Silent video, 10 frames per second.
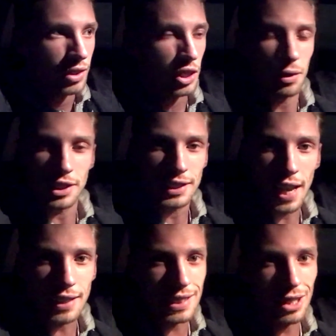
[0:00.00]
So if you
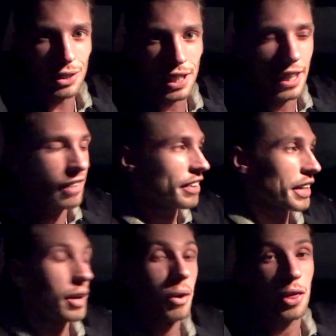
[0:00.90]
stayed this long to the end of the
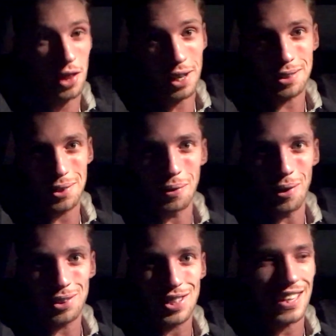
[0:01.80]
video, thanks for
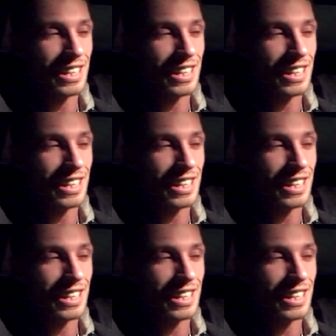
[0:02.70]
watching.